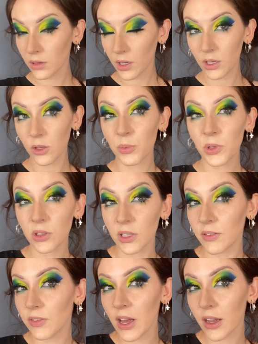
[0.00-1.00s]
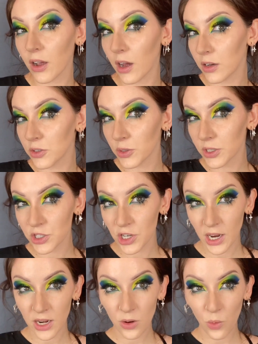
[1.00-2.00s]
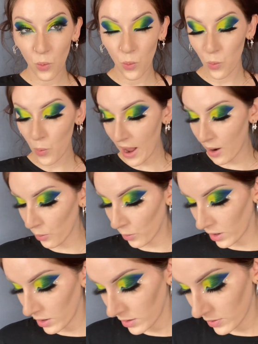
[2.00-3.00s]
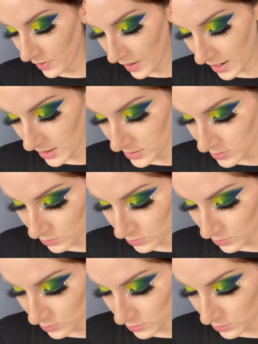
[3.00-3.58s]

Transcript: Can you believe that contour shade? Wow, that is